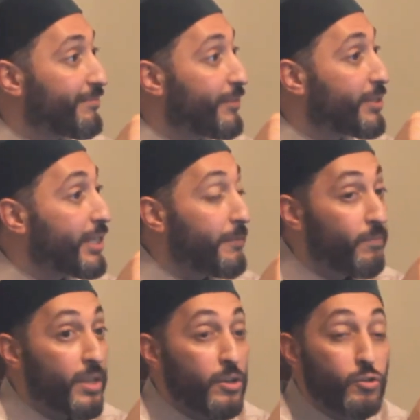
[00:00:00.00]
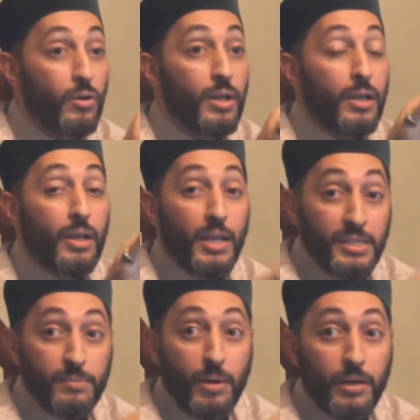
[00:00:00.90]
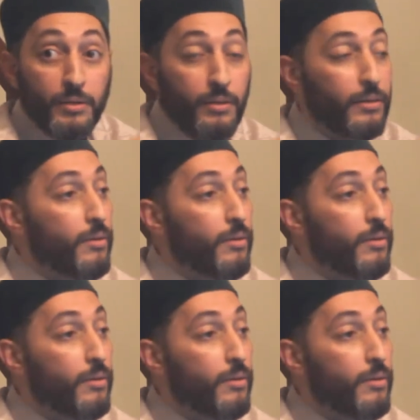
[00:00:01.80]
You see? So less mahar,